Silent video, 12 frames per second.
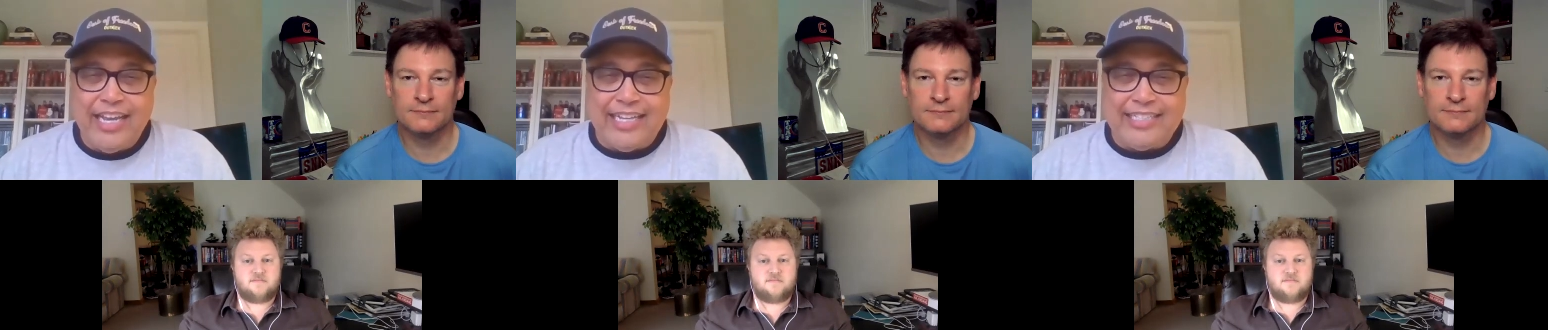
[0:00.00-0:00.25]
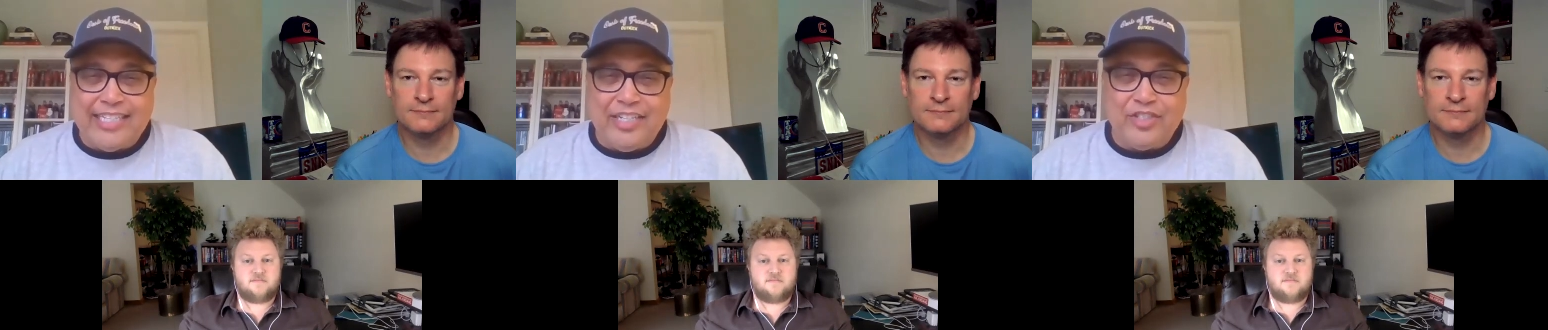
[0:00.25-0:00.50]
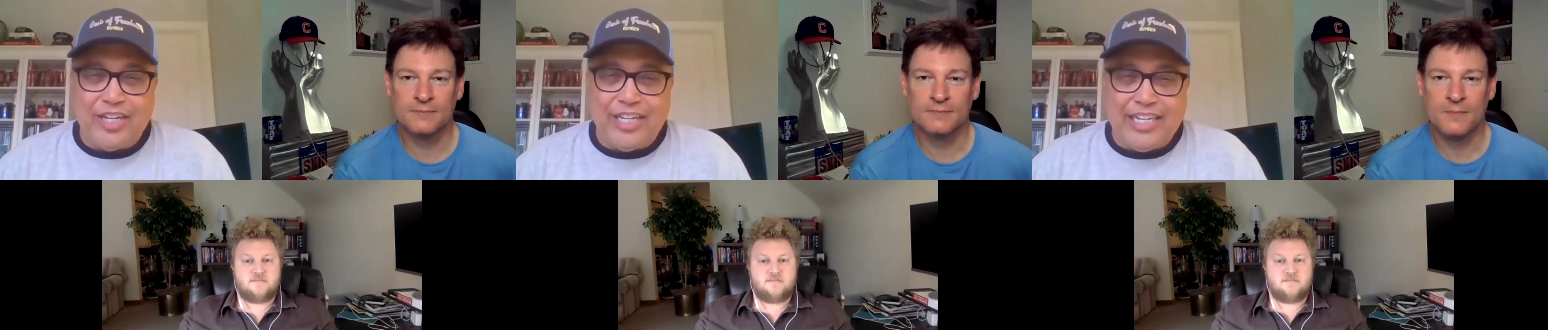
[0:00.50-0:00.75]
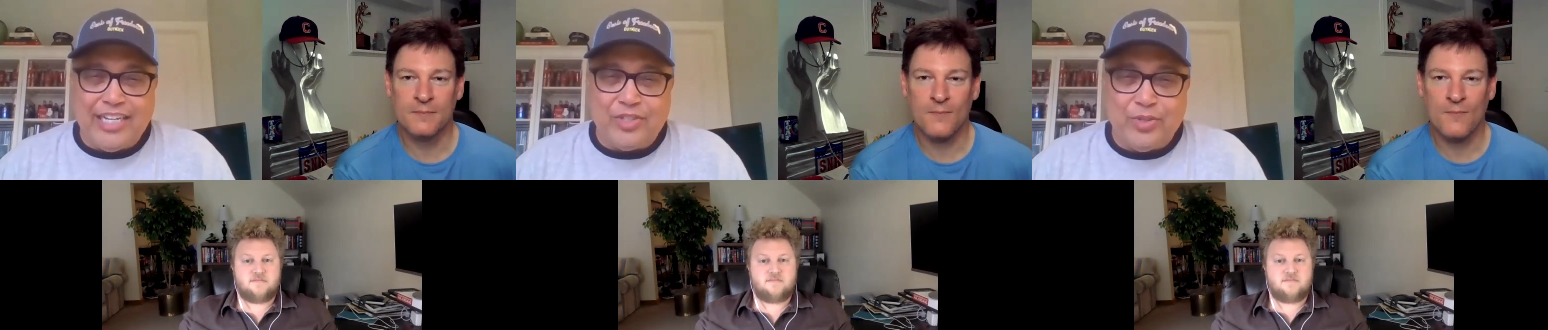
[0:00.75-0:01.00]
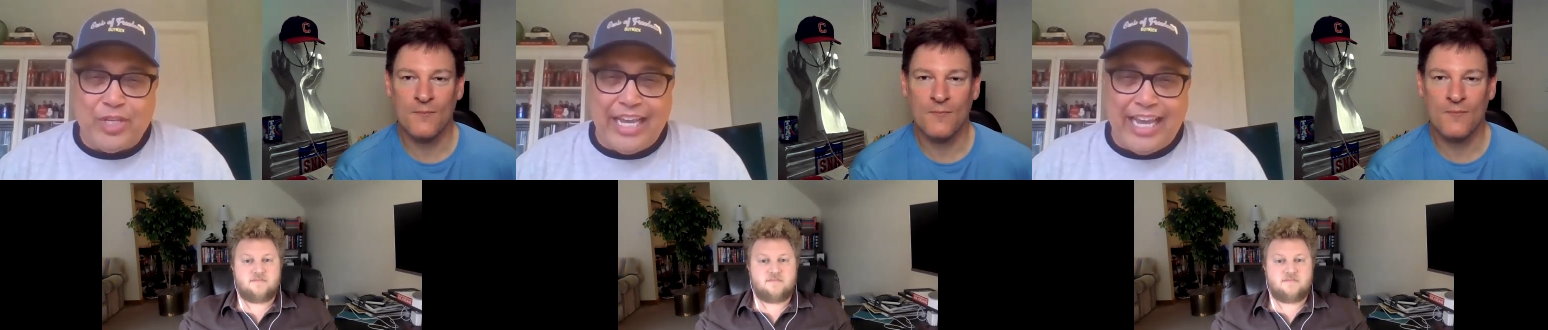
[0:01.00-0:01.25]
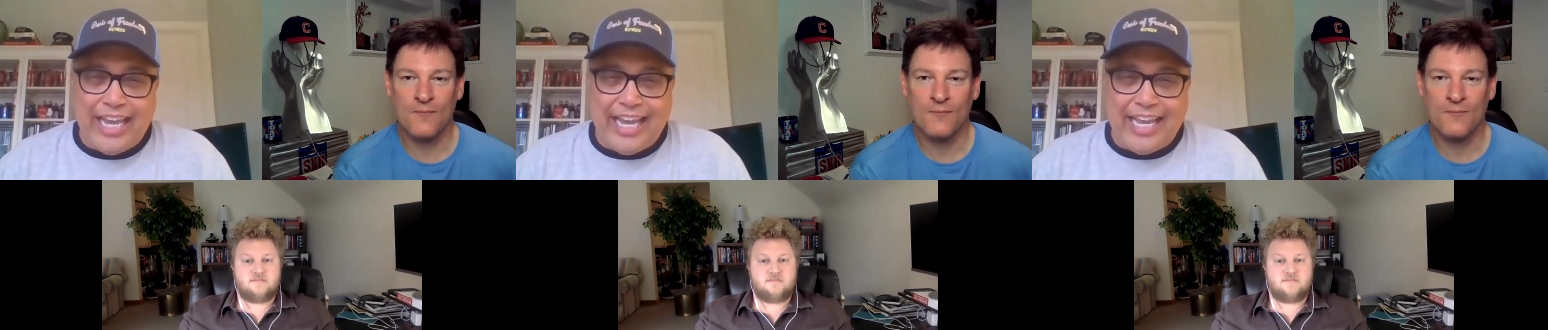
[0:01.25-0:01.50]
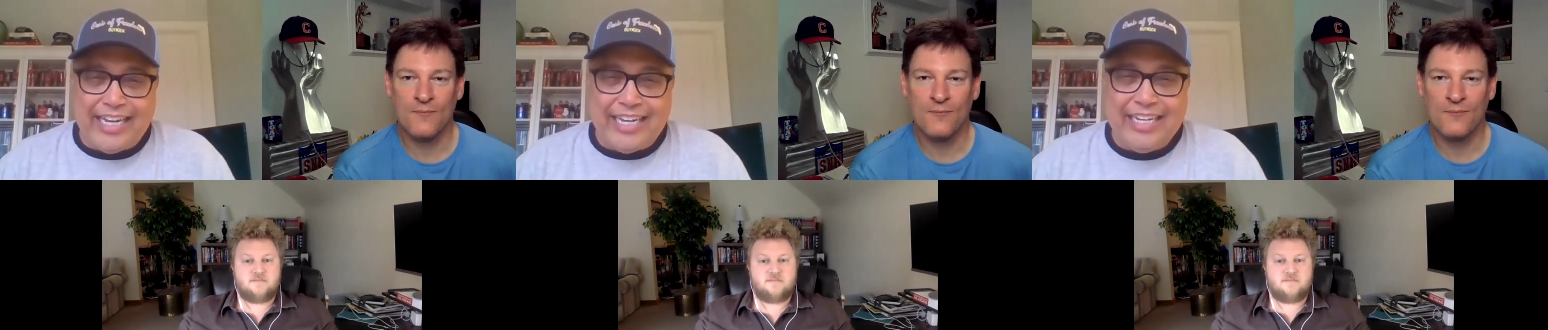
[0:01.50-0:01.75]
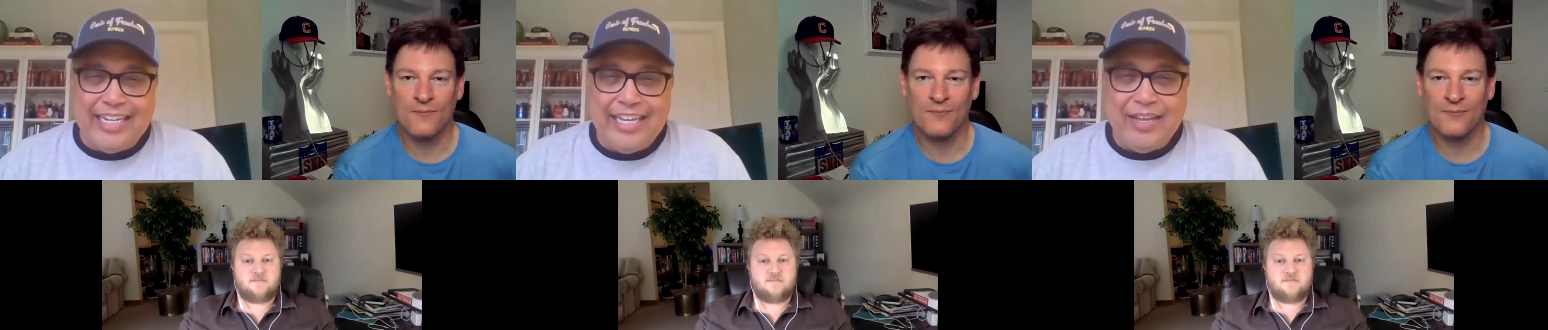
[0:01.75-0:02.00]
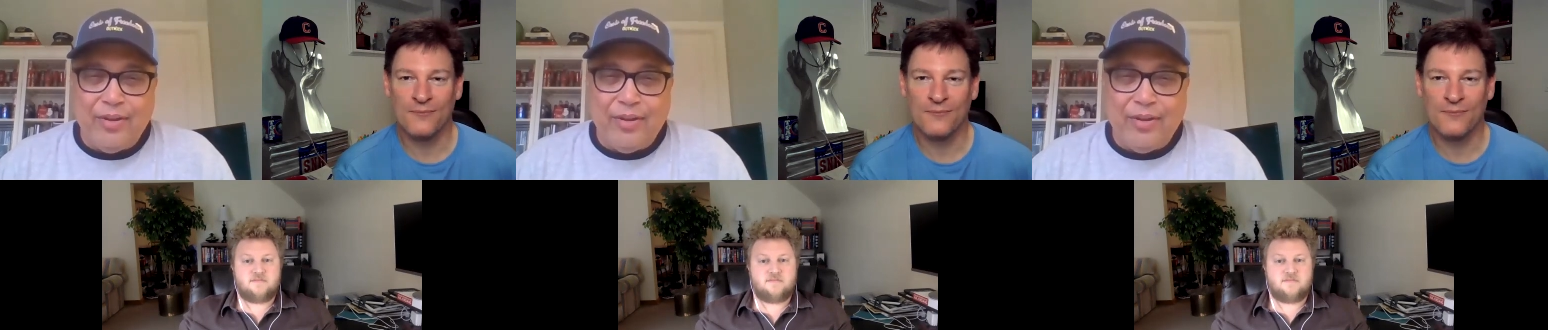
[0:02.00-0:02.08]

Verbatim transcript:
Speaker 1: as easily as you can